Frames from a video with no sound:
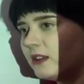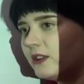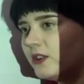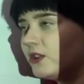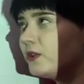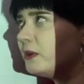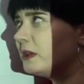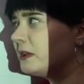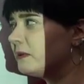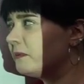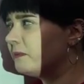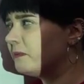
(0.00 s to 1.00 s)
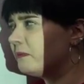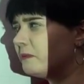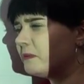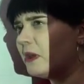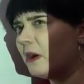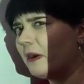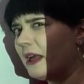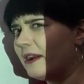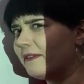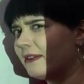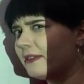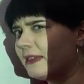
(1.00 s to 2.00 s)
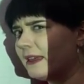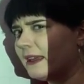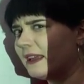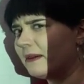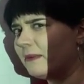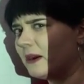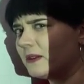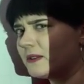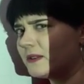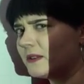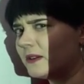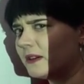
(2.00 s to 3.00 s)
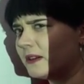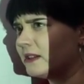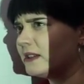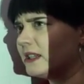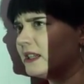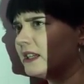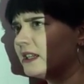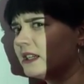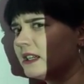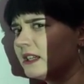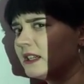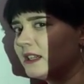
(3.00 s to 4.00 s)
you will know everything about certainty.